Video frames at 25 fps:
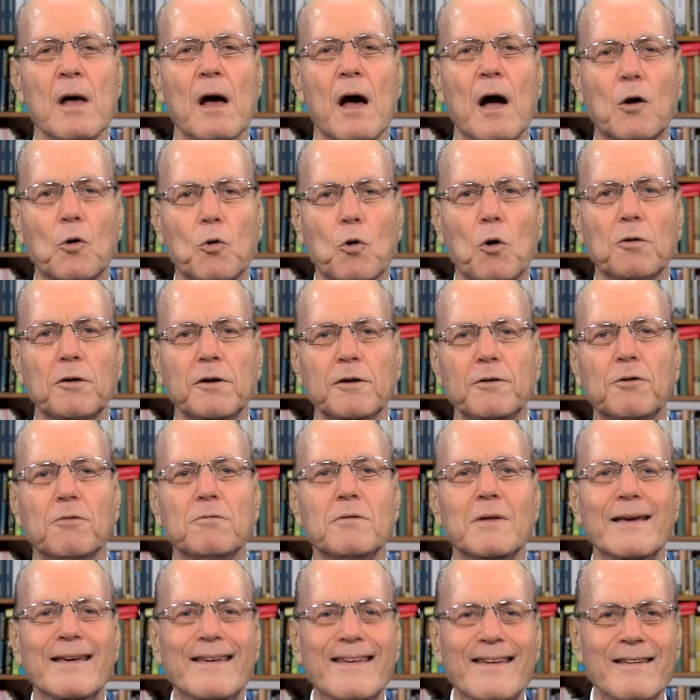According to
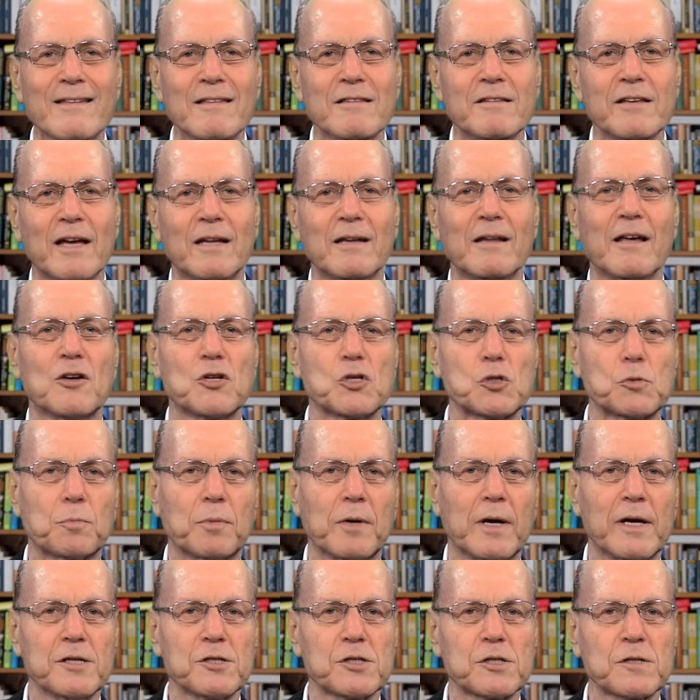the Indian
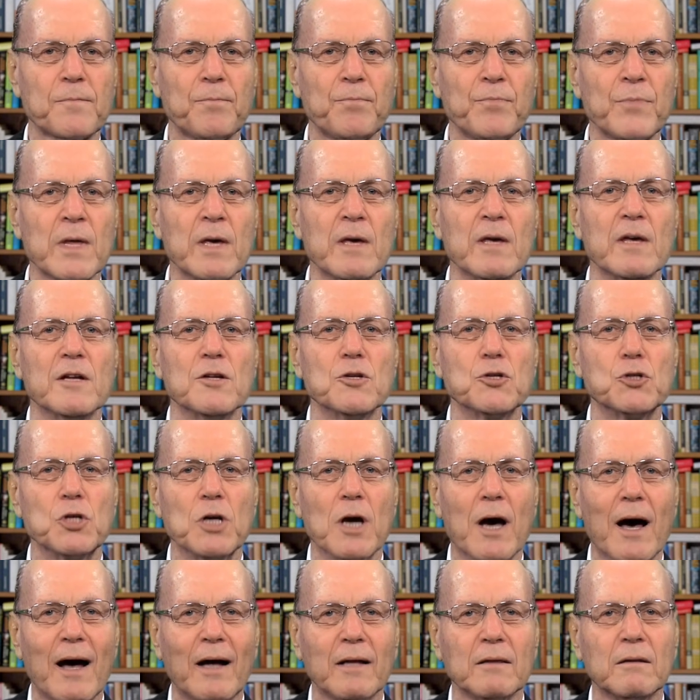Express,
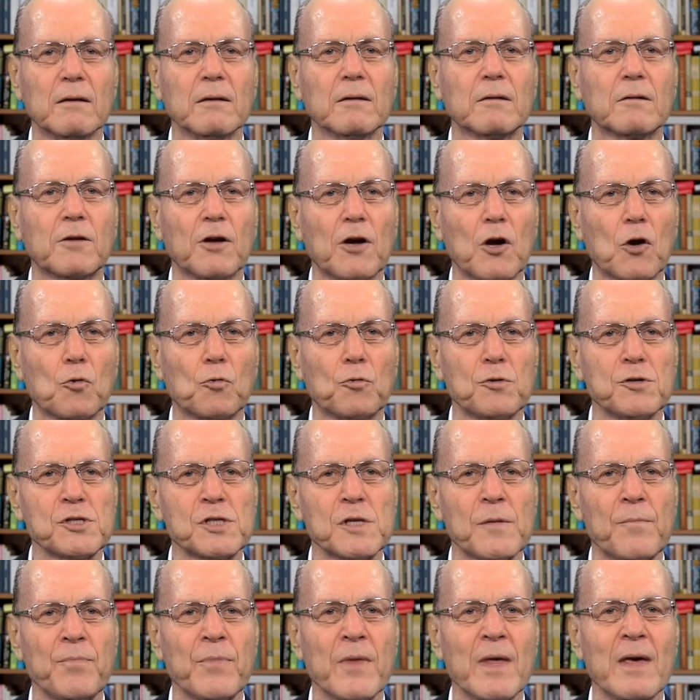jihad
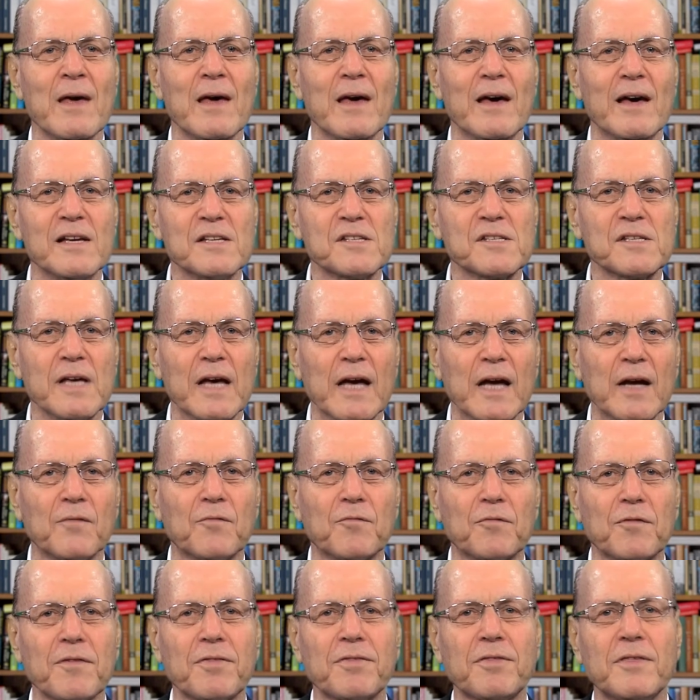terrorism has
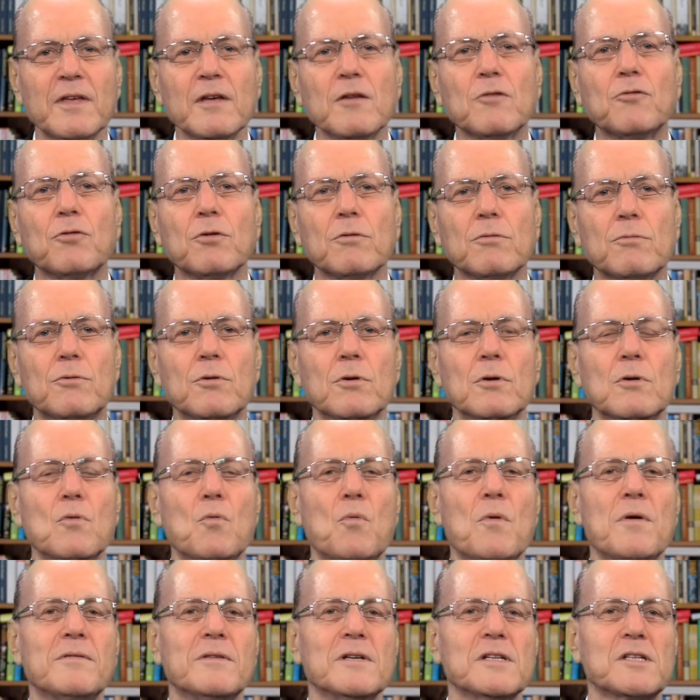everything to do
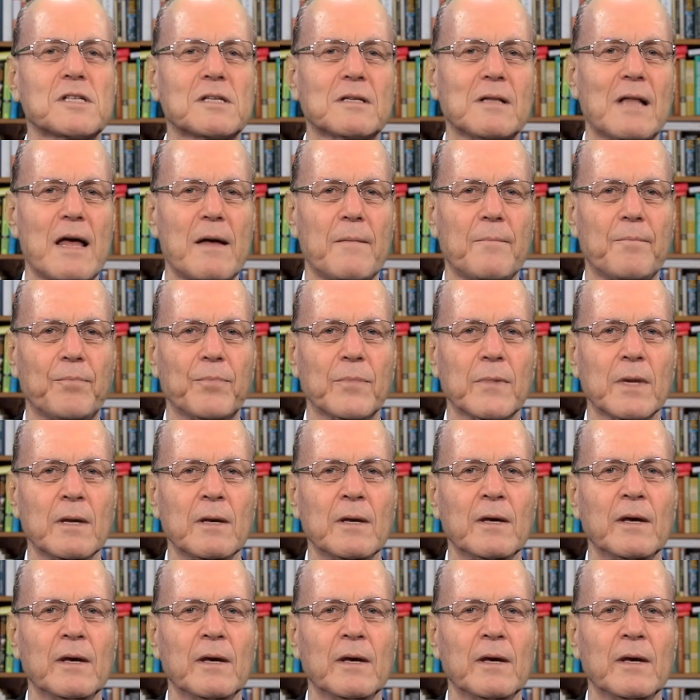with Islam.